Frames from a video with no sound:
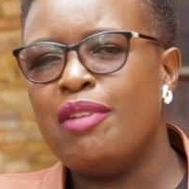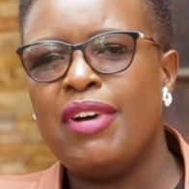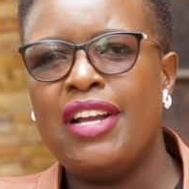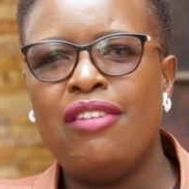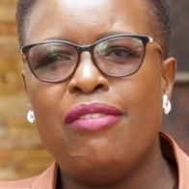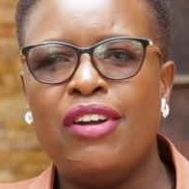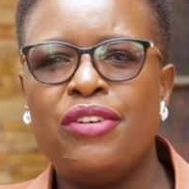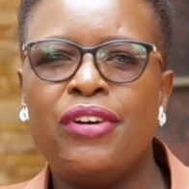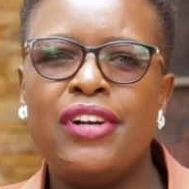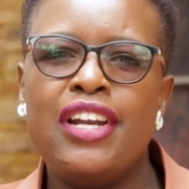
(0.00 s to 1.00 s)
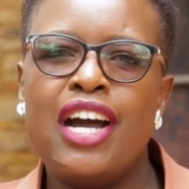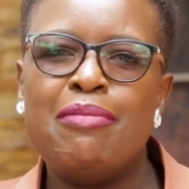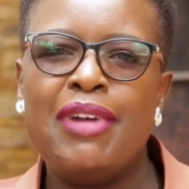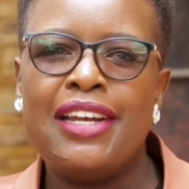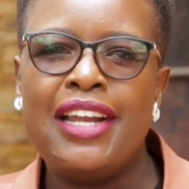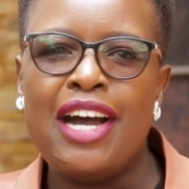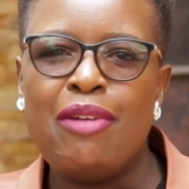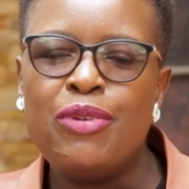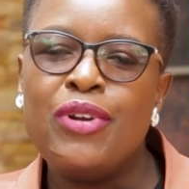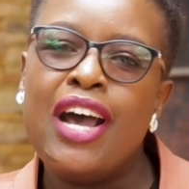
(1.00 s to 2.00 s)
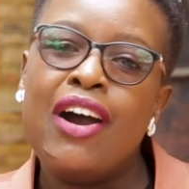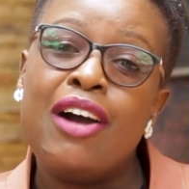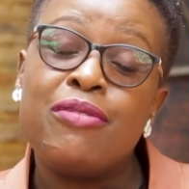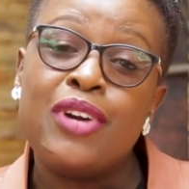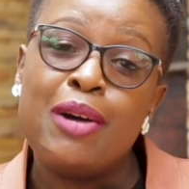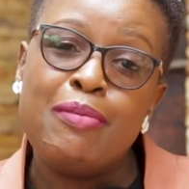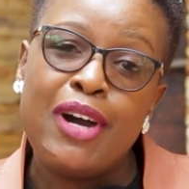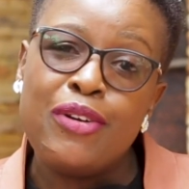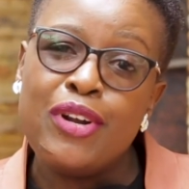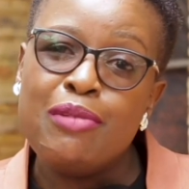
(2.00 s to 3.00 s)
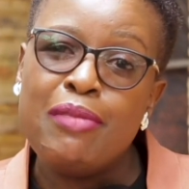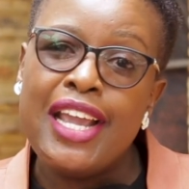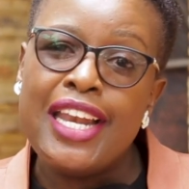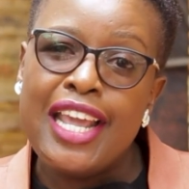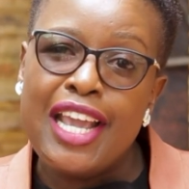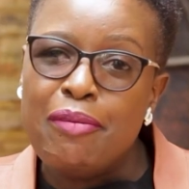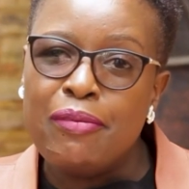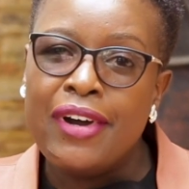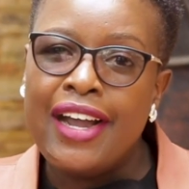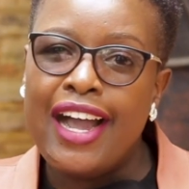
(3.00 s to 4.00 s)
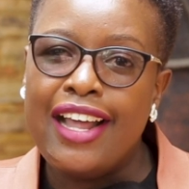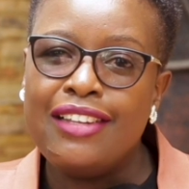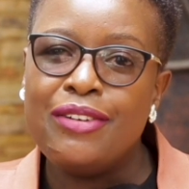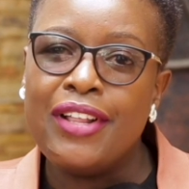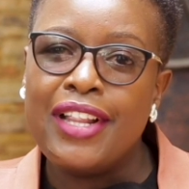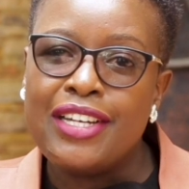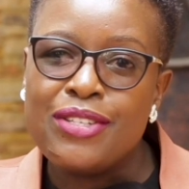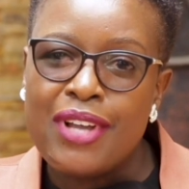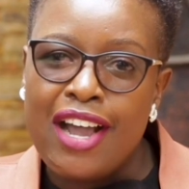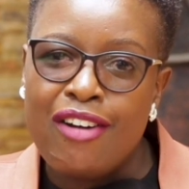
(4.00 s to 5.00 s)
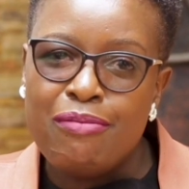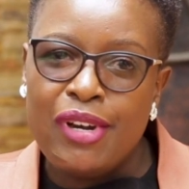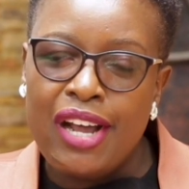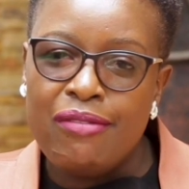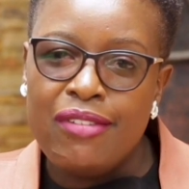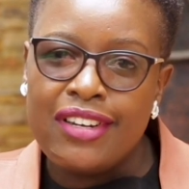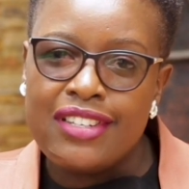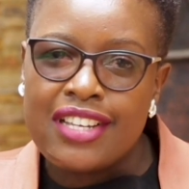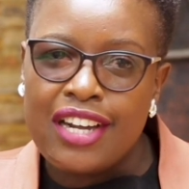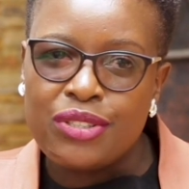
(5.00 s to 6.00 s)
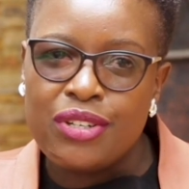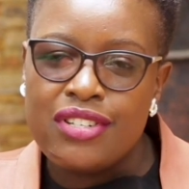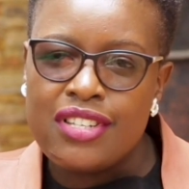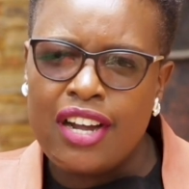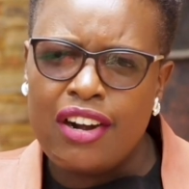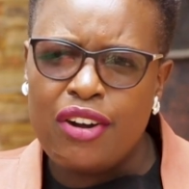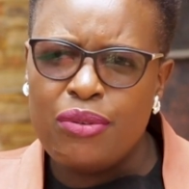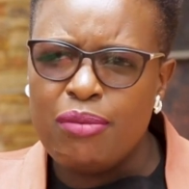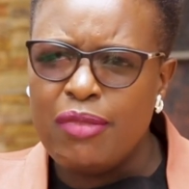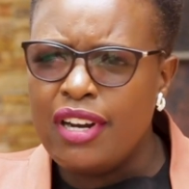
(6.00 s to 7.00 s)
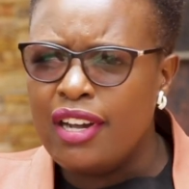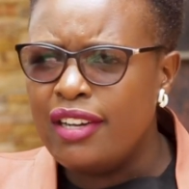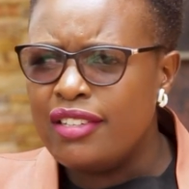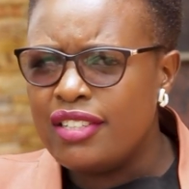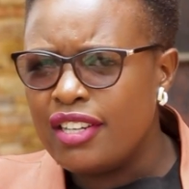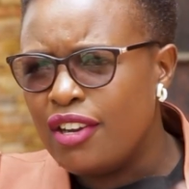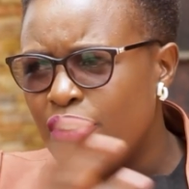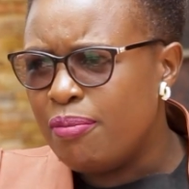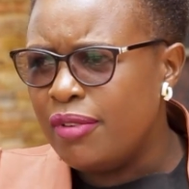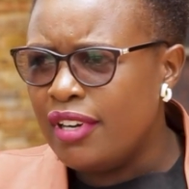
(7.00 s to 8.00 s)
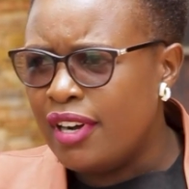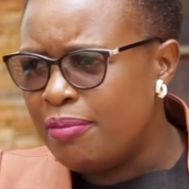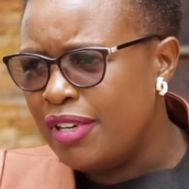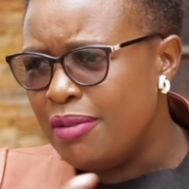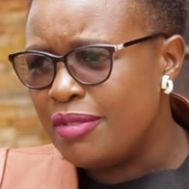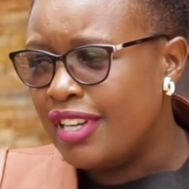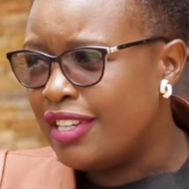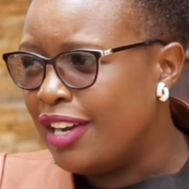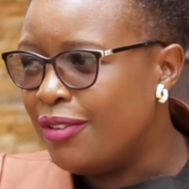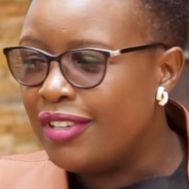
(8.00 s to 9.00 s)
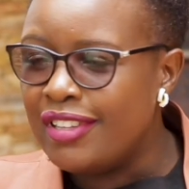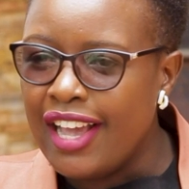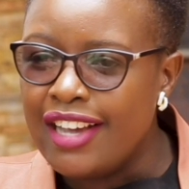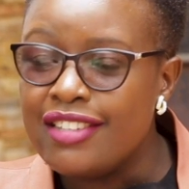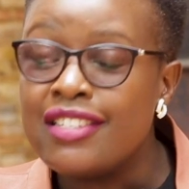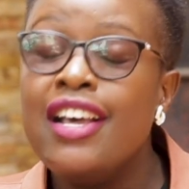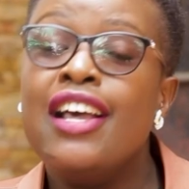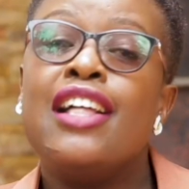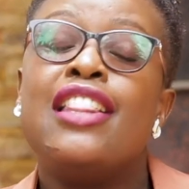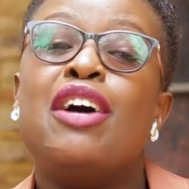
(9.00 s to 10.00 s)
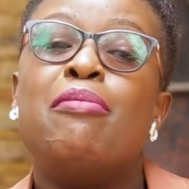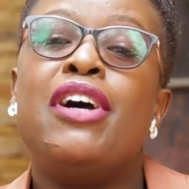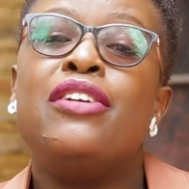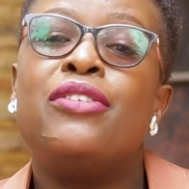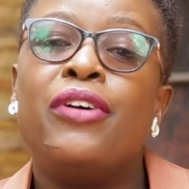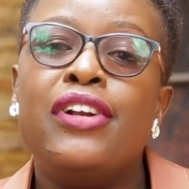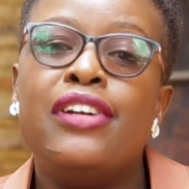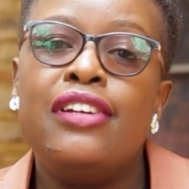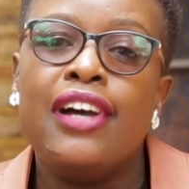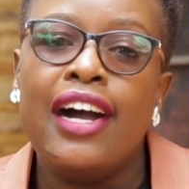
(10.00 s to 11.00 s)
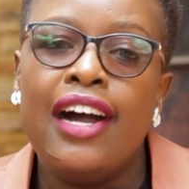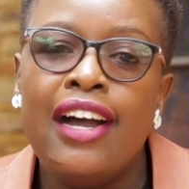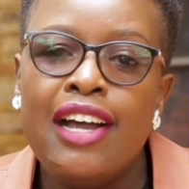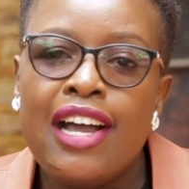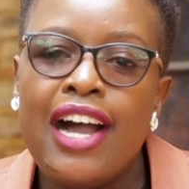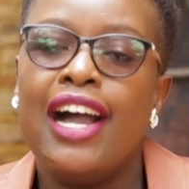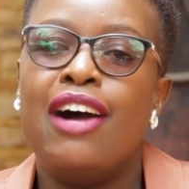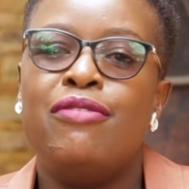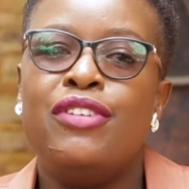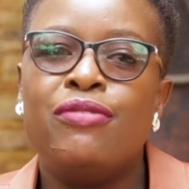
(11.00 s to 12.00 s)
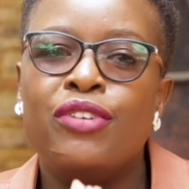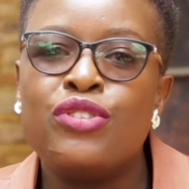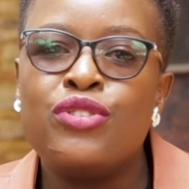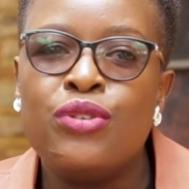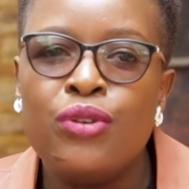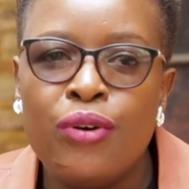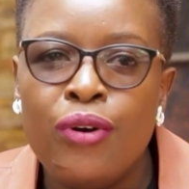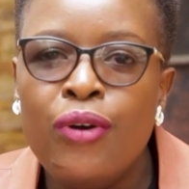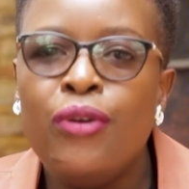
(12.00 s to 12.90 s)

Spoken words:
The man even told her, Madam, you now have to abandon my name. And you know, that is why I've been having discussions around women taking up names that are not theirs. The man told her, I have divorced you.